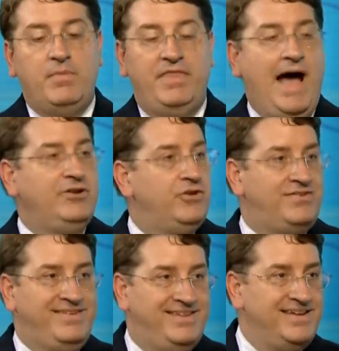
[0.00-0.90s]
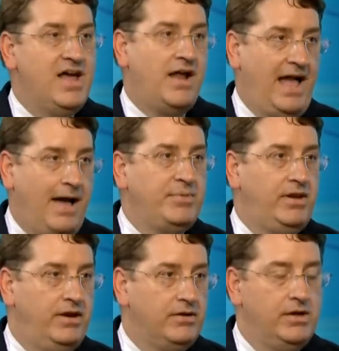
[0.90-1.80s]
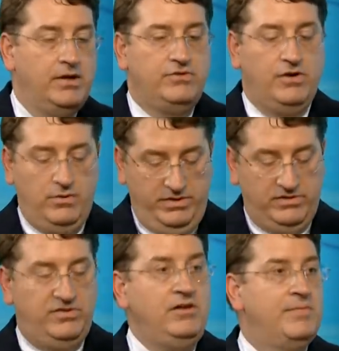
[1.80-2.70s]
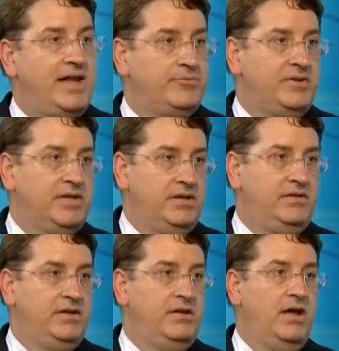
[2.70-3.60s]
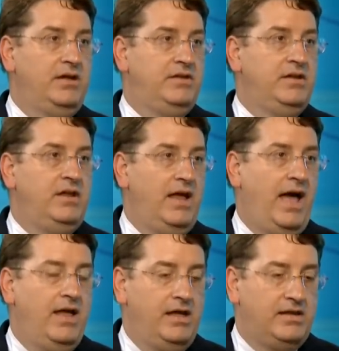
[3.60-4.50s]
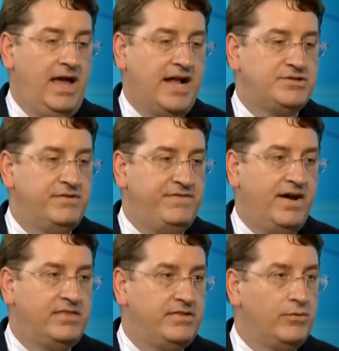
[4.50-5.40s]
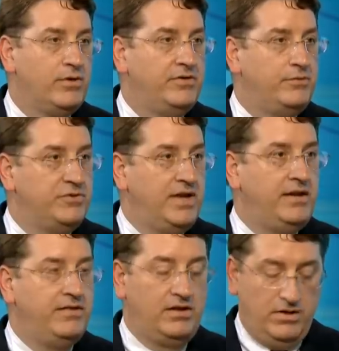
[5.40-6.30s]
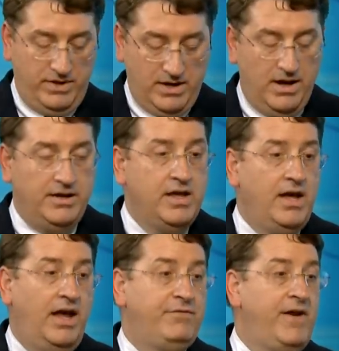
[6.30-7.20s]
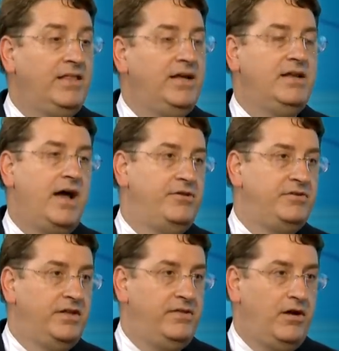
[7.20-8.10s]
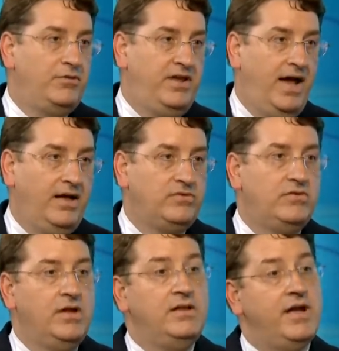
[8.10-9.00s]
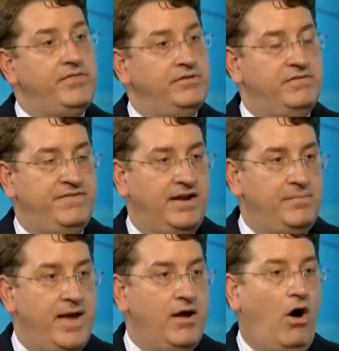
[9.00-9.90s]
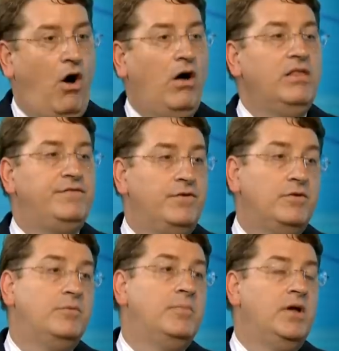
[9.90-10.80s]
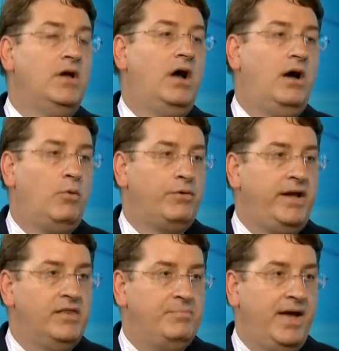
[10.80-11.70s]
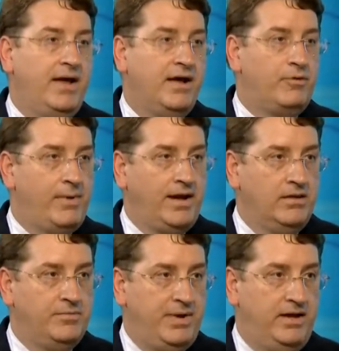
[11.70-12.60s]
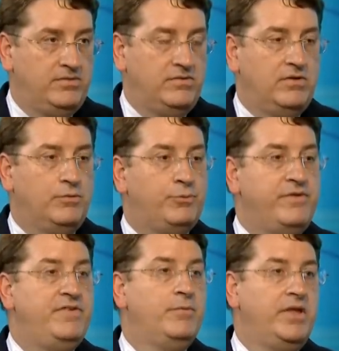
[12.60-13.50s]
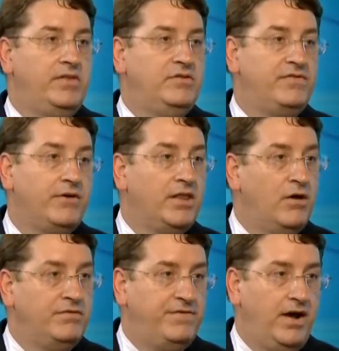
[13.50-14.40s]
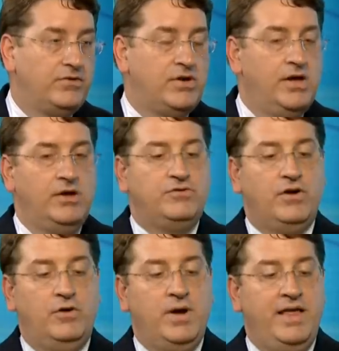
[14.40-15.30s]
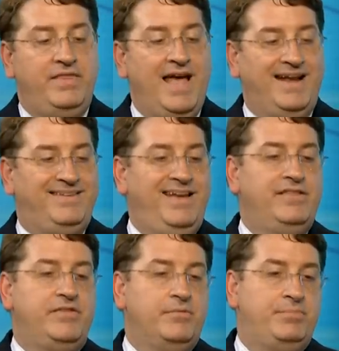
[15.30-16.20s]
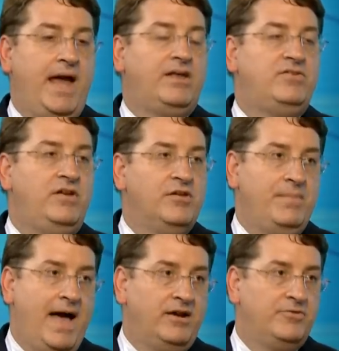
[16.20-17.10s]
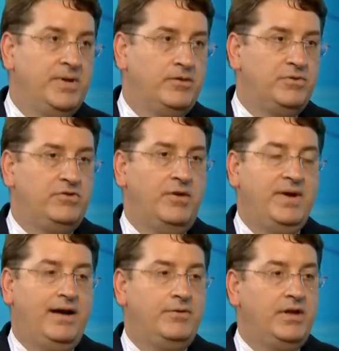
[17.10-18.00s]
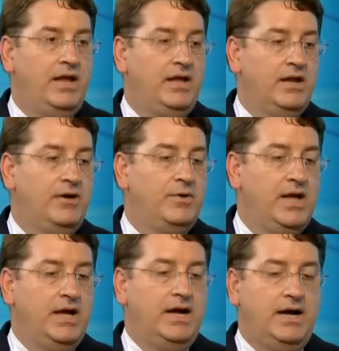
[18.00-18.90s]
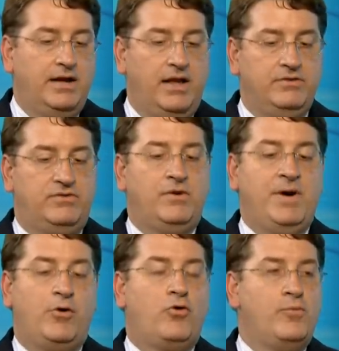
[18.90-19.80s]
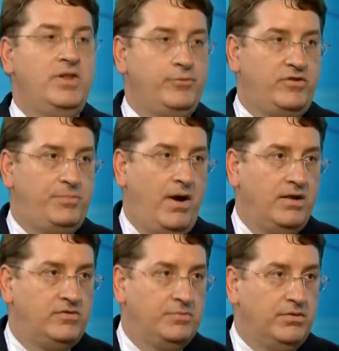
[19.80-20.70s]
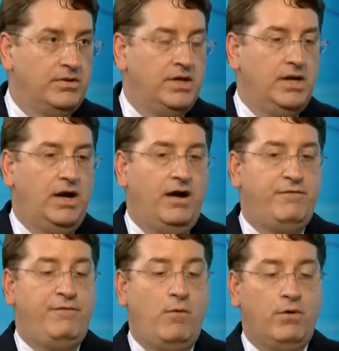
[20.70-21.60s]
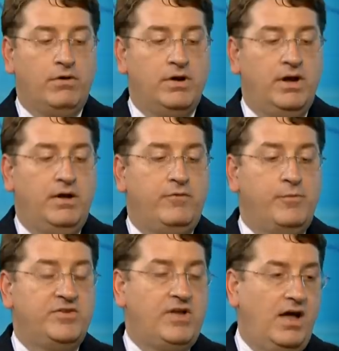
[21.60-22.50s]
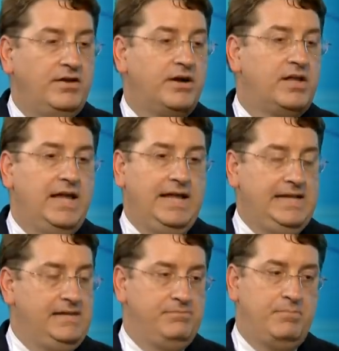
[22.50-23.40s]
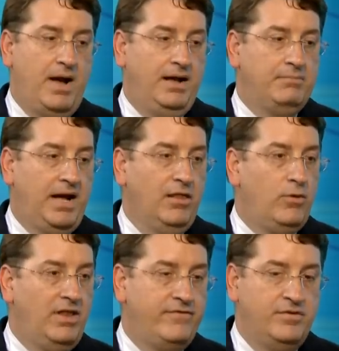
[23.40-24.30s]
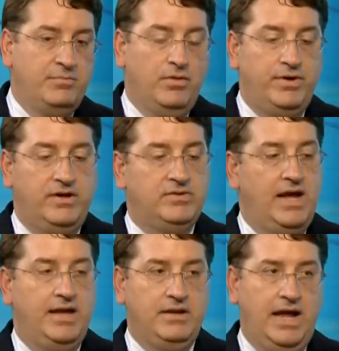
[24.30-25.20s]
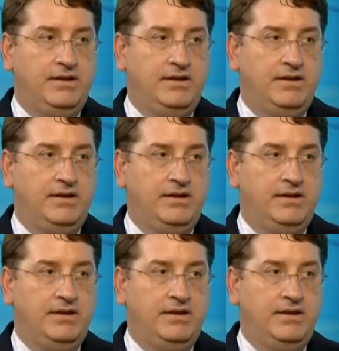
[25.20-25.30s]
That just did not happen here. Mm. So the senior management didn't catch the fact that there was anything going on. And frankly, neither did the OTS, neither did Fannie Mae, all of whom were in the bank on a regular basis reviewing these very loan files. So the idea that the bank senior management was somehow criminally responsible uh, for for misconduct by lower-level employees, and